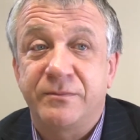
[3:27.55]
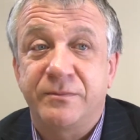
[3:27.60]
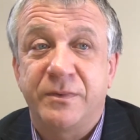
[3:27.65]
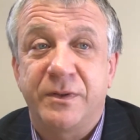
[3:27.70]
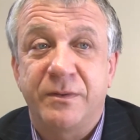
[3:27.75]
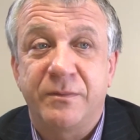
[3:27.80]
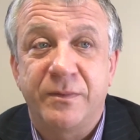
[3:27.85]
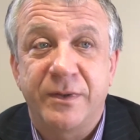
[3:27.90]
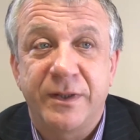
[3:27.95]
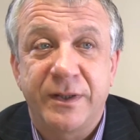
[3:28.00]

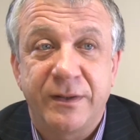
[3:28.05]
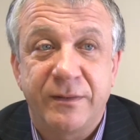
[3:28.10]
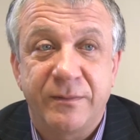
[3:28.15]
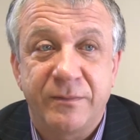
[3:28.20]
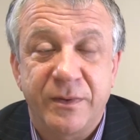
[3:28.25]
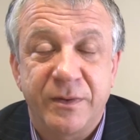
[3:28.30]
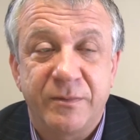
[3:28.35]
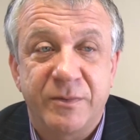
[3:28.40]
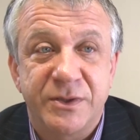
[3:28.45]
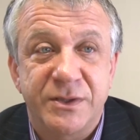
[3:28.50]

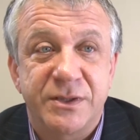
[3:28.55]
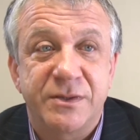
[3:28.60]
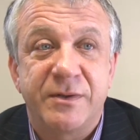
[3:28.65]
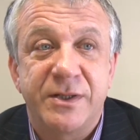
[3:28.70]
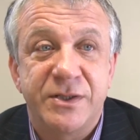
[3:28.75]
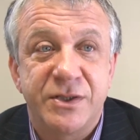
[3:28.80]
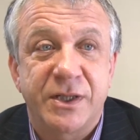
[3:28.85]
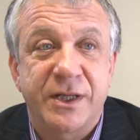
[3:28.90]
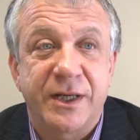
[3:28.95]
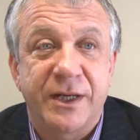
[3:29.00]
We want to
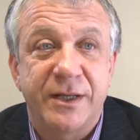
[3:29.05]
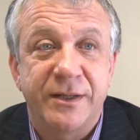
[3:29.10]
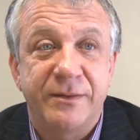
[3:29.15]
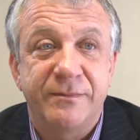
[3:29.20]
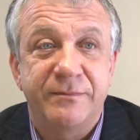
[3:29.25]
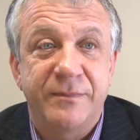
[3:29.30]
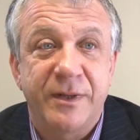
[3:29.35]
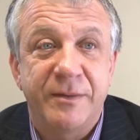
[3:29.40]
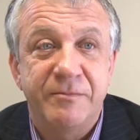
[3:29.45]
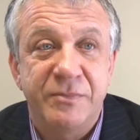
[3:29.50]

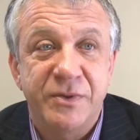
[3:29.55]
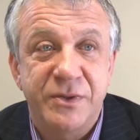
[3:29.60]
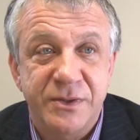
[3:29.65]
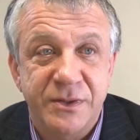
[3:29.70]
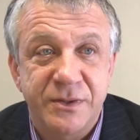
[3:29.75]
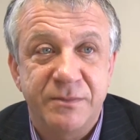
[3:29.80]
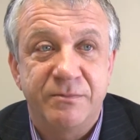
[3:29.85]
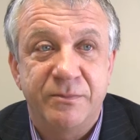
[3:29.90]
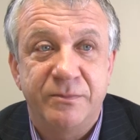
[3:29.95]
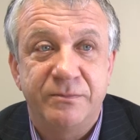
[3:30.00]
educate
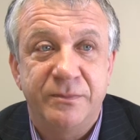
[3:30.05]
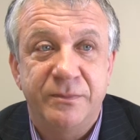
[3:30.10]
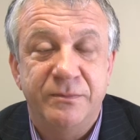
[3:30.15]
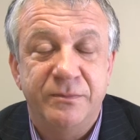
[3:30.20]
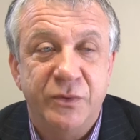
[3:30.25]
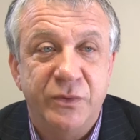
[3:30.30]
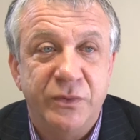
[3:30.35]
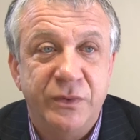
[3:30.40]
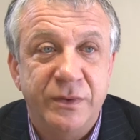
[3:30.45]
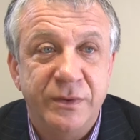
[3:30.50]
members
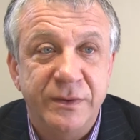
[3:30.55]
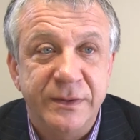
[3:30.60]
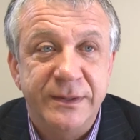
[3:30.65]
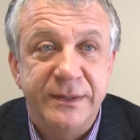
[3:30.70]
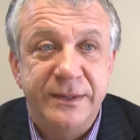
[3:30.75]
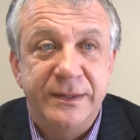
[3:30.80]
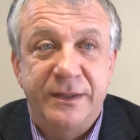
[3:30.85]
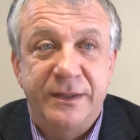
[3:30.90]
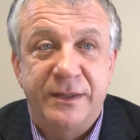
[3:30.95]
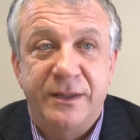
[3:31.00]
more.
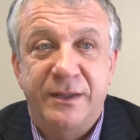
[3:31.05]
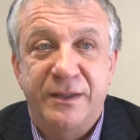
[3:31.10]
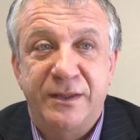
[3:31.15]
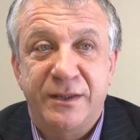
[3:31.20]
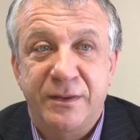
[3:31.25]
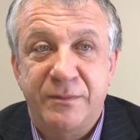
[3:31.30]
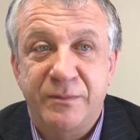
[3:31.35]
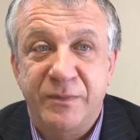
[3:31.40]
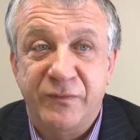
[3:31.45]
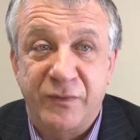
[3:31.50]

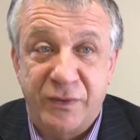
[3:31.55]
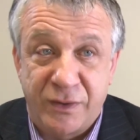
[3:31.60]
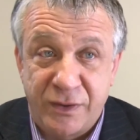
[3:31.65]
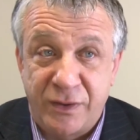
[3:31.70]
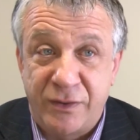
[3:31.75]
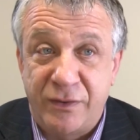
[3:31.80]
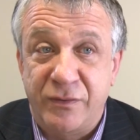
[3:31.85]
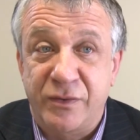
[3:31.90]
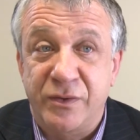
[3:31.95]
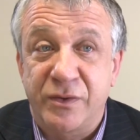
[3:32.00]
We've got a
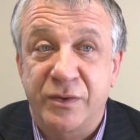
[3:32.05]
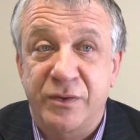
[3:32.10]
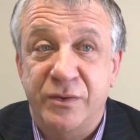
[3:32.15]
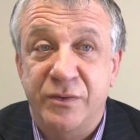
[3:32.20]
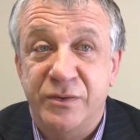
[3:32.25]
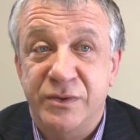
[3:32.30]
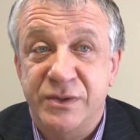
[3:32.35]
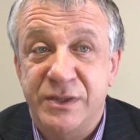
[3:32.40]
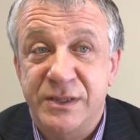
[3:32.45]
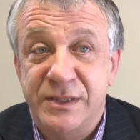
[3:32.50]
lot of good
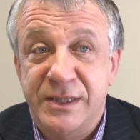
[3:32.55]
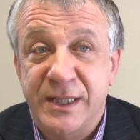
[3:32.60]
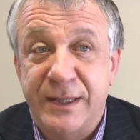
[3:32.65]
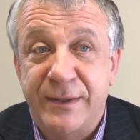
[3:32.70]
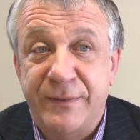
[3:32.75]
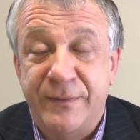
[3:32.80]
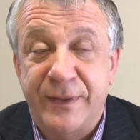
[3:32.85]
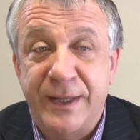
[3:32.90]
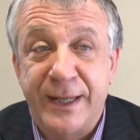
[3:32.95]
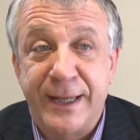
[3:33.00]
courses
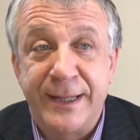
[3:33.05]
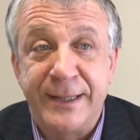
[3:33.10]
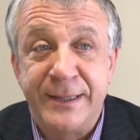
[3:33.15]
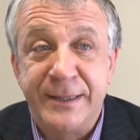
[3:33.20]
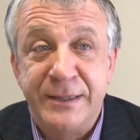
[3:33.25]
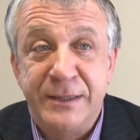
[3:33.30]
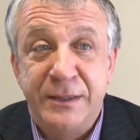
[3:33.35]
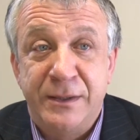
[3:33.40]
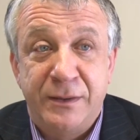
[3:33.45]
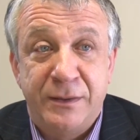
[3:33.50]
out there,
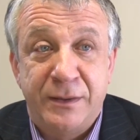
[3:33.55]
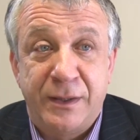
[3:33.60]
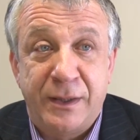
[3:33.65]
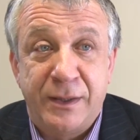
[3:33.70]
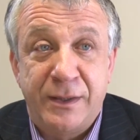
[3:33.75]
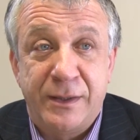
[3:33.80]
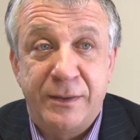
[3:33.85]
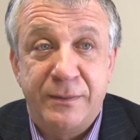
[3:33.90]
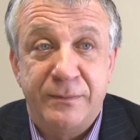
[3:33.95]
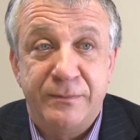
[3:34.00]

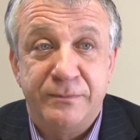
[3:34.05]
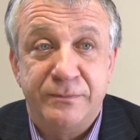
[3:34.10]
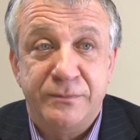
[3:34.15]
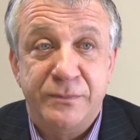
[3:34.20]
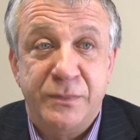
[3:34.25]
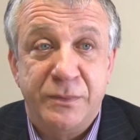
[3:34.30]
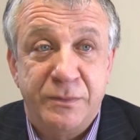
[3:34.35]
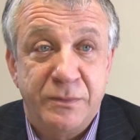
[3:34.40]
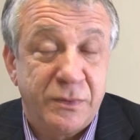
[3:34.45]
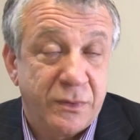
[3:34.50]

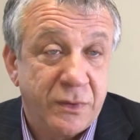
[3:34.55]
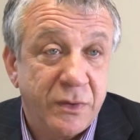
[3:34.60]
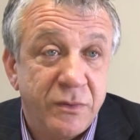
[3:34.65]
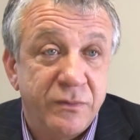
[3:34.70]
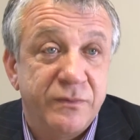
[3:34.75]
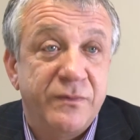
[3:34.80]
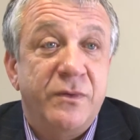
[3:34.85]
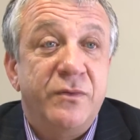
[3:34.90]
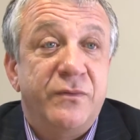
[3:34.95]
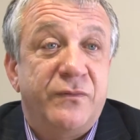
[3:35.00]

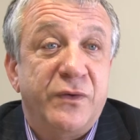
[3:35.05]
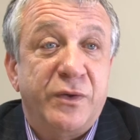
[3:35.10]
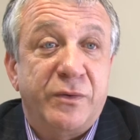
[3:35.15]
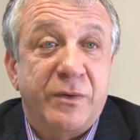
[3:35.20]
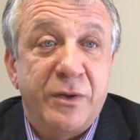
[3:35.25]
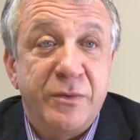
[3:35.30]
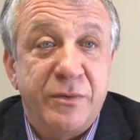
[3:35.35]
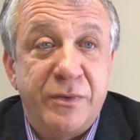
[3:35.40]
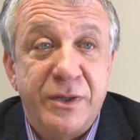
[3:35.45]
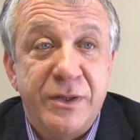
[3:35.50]
all for
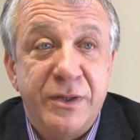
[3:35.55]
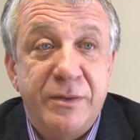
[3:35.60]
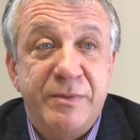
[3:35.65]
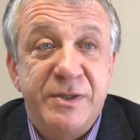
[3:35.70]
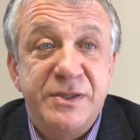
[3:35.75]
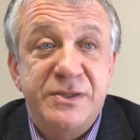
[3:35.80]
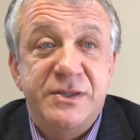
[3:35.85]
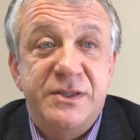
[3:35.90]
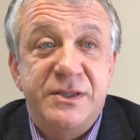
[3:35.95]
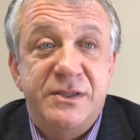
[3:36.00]
growth in the
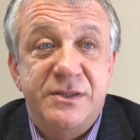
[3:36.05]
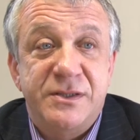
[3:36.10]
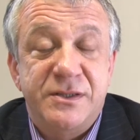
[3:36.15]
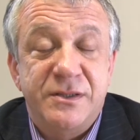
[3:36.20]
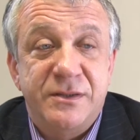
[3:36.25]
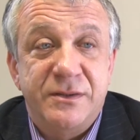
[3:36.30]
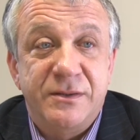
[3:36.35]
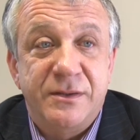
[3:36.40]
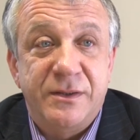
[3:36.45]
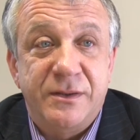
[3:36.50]
business, to
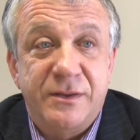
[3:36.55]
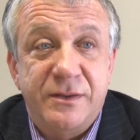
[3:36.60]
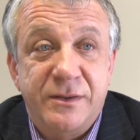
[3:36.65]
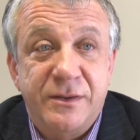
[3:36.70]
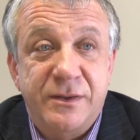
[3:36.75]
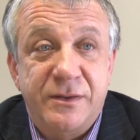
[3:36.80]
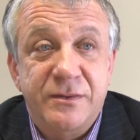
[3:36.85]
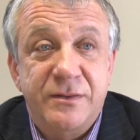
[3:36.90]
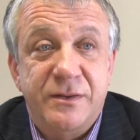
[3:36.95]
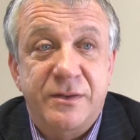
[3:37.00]

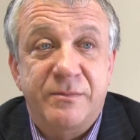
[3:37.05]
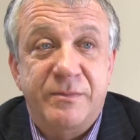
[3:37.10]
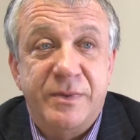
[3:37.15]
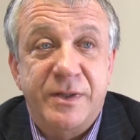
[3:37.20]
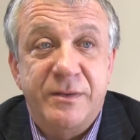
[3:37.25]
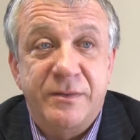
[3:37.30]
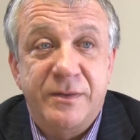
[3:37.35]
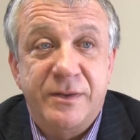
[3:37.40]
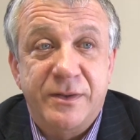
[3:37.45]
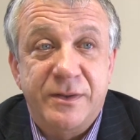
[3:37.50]
you know,
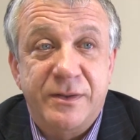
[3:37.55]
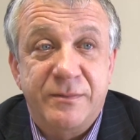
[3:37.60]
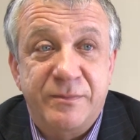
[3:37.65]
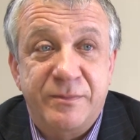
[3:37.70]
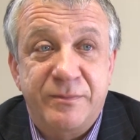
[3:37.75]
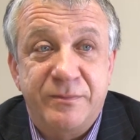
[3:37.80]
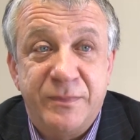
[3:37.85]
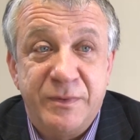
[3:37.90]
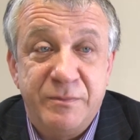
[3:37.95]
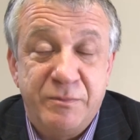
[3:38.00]
that
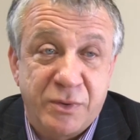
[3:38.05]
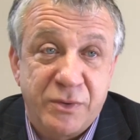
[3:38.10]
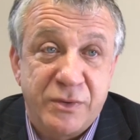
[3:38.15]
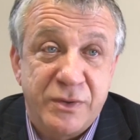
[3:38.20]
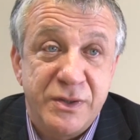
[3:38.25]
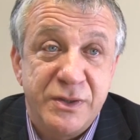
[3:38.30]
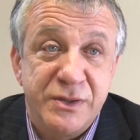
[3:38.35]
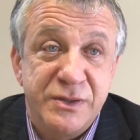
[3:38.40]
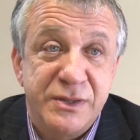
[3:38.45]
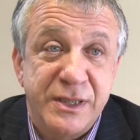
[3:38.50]

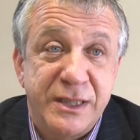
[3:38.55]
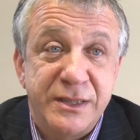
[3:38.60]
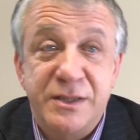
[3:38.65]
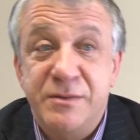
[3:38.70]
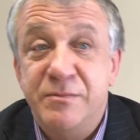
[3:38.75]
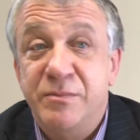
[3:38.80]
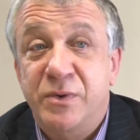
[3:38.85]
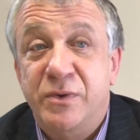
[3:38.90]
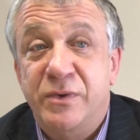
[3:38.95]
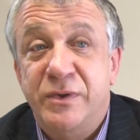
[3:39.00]
employers and
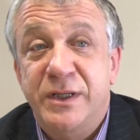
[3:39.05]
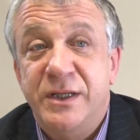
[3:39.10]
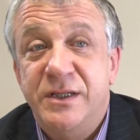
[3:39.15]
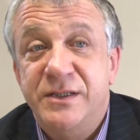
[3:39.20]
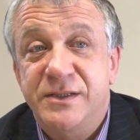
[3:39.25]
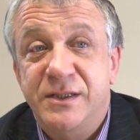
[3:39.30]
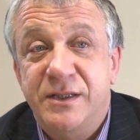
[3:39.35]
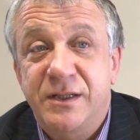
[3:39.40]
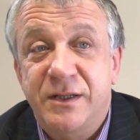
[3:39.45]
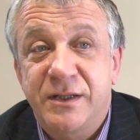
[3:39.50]

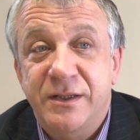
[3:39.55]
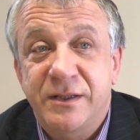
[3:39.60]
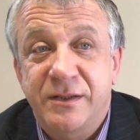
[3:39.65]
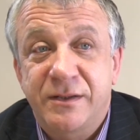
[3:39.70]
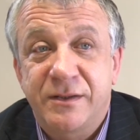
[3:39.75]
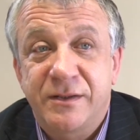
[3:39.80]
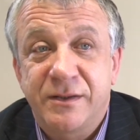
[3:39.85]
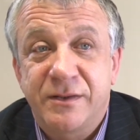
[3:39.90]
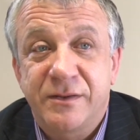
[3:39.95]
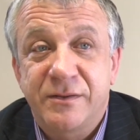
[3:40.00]
employees
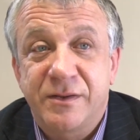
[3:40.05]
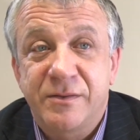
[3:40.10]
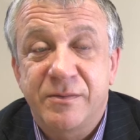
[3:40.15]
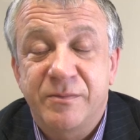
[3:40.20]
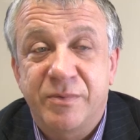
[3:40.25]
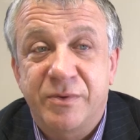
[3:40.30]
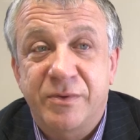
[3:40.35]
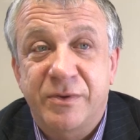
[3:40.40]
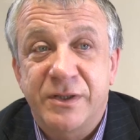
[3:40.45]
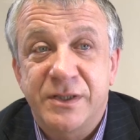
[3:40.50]
alike, you know, can
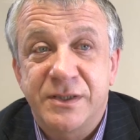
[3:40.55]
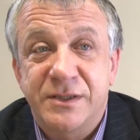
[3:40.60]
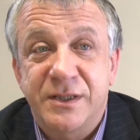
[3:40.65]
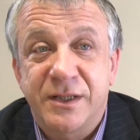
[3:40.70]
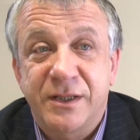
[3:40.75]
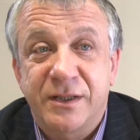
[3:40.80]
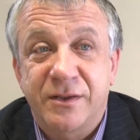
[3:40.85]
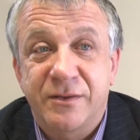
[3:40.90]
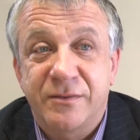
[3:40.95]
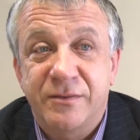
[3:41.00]
progress
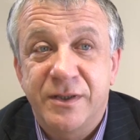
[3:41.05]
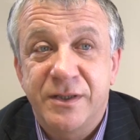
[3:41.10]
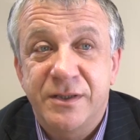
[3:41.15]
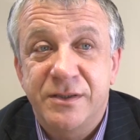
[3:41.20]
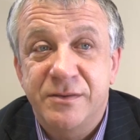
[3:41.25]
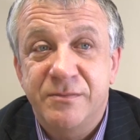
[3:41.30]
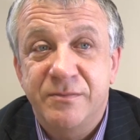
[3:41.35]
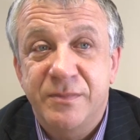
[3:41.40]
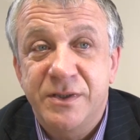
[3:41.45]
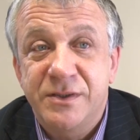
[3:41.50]
their
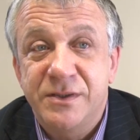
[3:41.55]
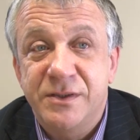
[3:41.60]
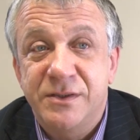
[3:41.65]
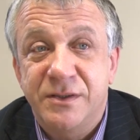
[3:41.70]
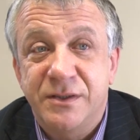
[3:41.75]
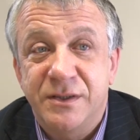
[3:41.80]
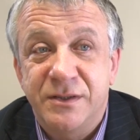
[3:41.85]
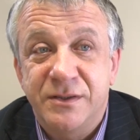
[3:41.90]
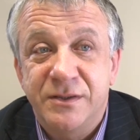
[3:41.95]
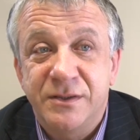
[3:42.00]
careers and
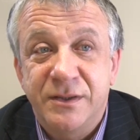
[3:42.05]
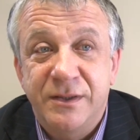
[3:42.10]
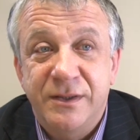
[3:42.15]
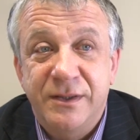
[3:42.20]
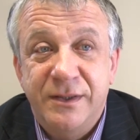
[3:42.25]
businesses.